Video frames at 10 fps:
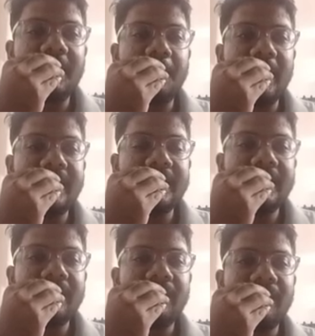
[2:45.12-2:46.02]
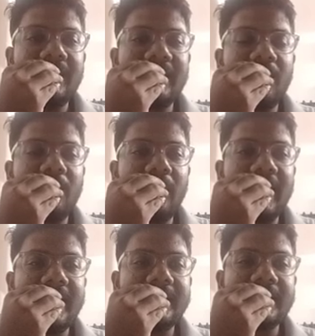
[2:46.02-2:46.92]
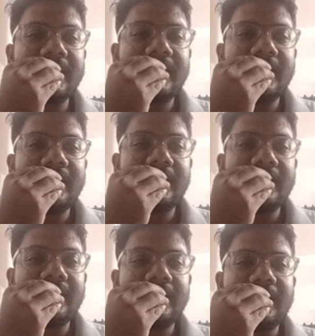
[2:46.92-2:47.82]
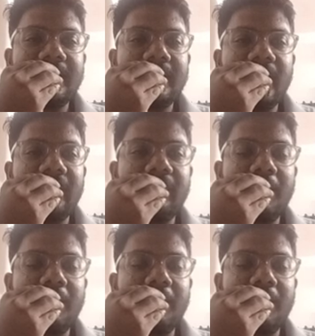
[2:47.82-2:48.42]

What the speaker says: beaten with the weight of